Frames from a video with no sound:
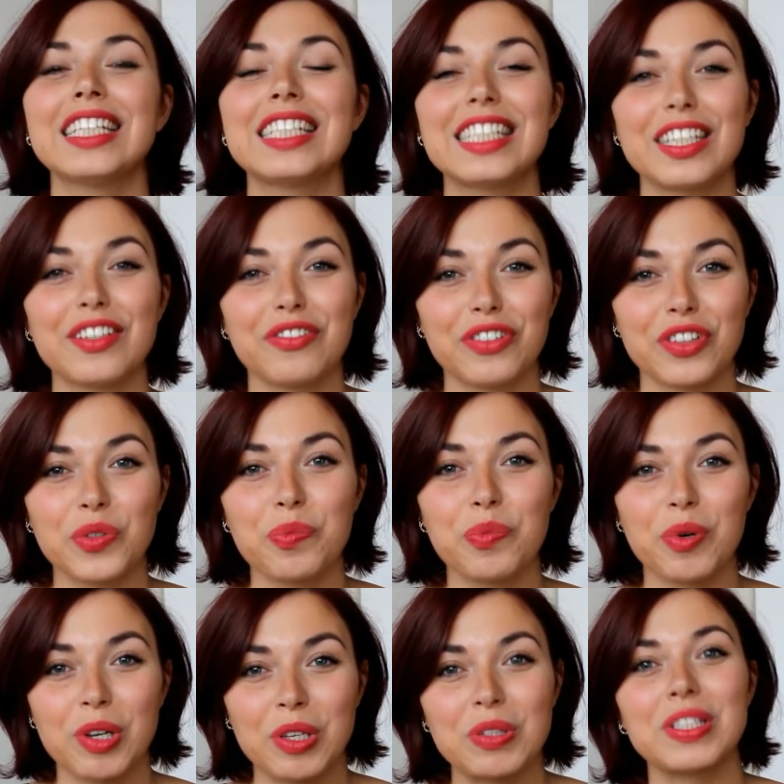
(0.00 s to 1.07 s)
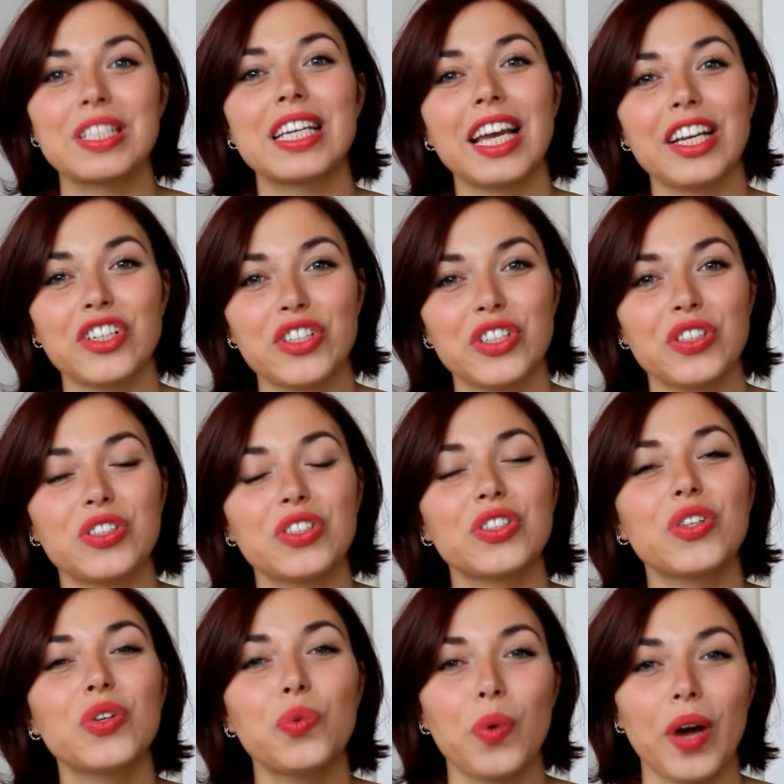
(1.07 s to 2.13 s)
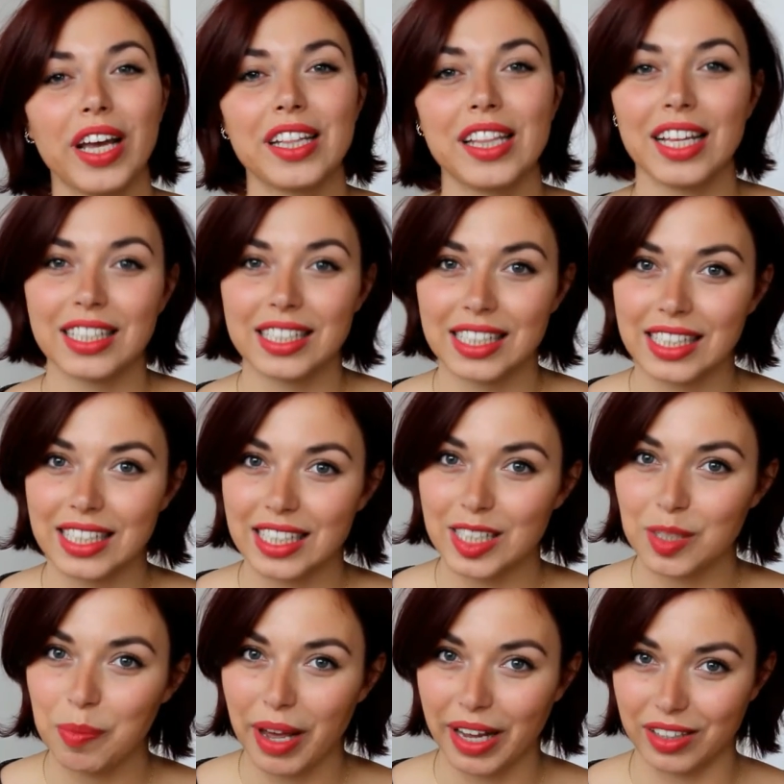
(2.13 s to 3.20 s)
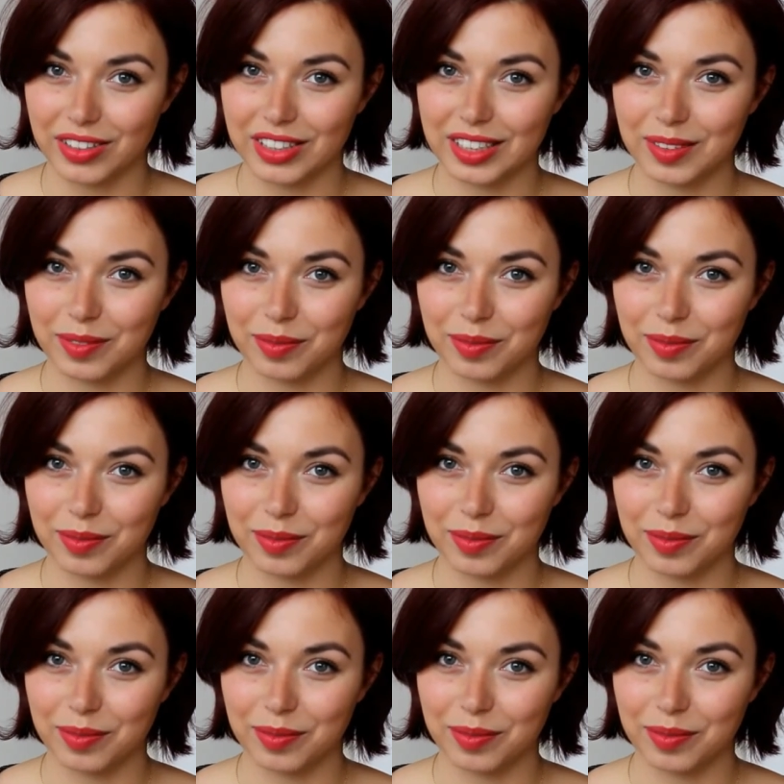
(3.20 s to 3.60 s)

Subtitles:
different pronunciation to the way that it is spelt.